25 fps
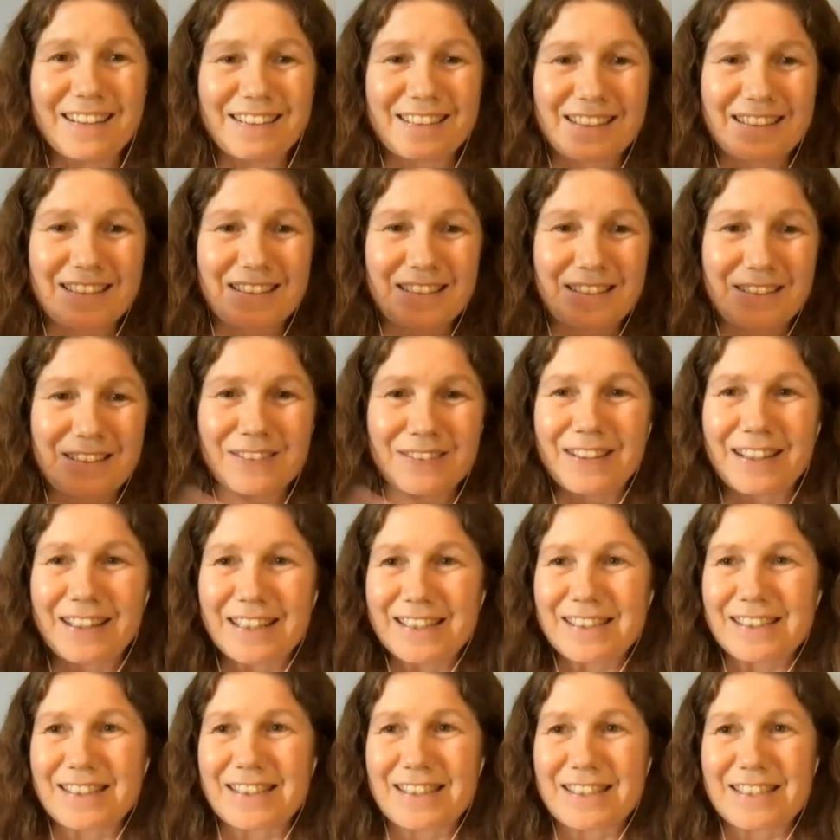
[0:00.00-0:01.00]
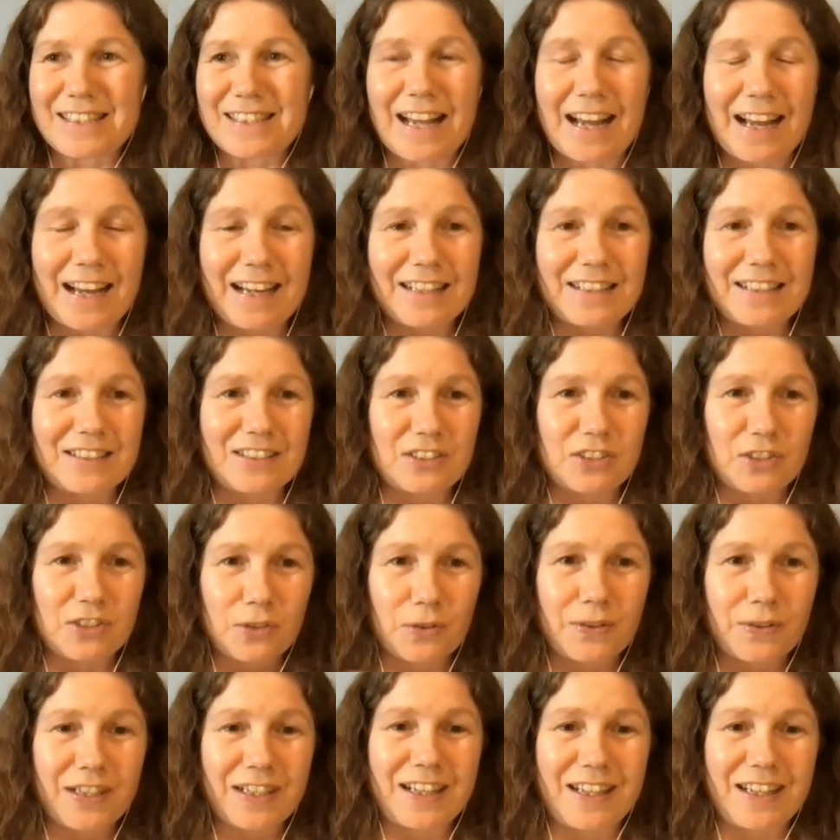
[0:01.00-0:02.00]
did you guys decide to
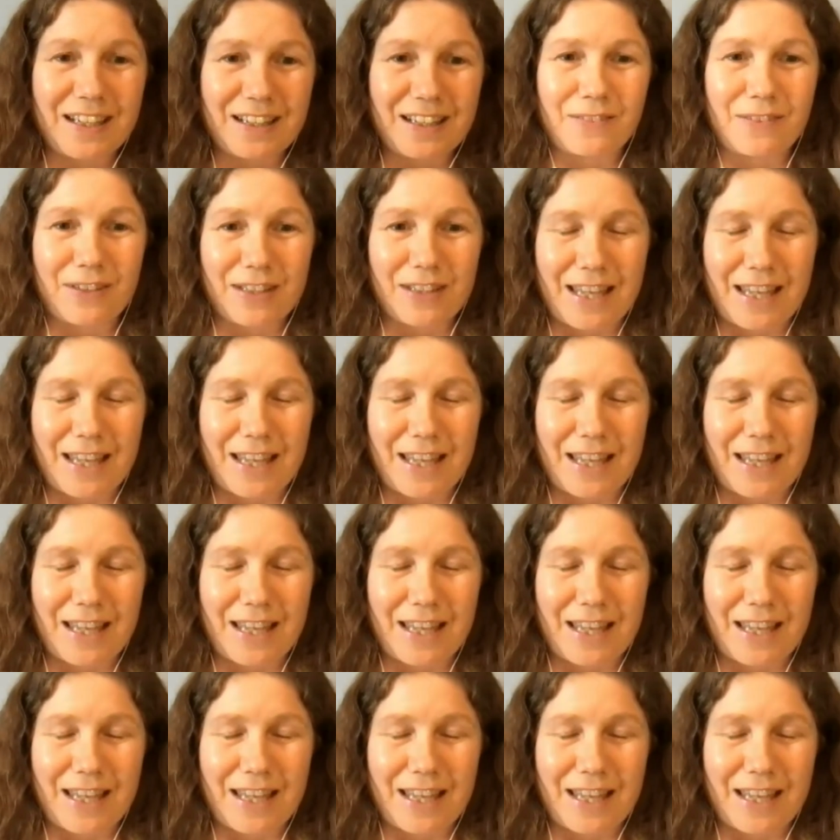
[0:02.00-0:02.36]
join in